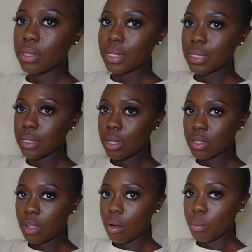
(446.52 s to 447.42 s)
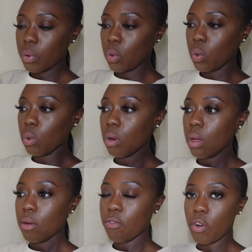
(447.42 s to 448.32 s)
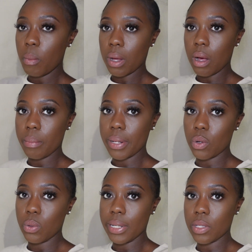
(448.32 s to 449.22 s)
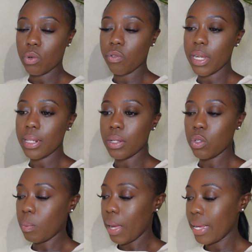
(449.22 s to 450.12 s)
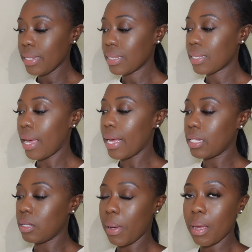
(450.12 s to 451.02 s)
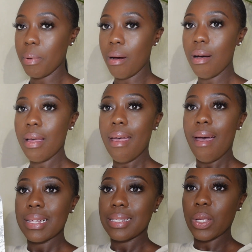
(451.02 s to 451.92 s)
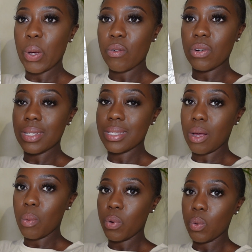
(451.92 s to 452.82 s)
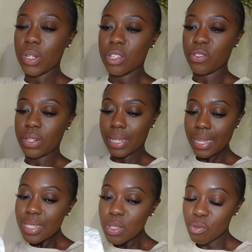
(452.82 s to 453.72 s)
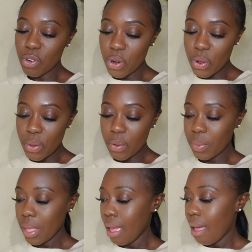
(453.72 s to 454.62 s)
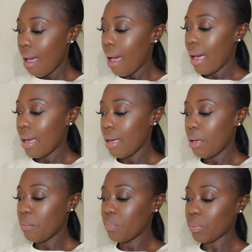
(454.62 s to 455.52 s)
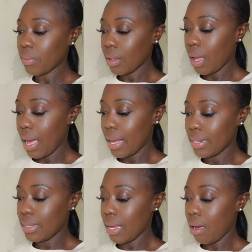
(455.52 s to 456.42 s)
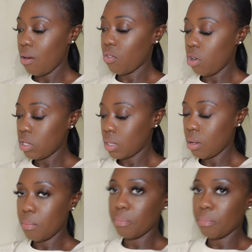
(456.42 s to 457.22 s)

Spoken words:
this sample from a company called Little Green. They do paints and paper. So I've got this sample which is for the kids room, and yeah, I've got some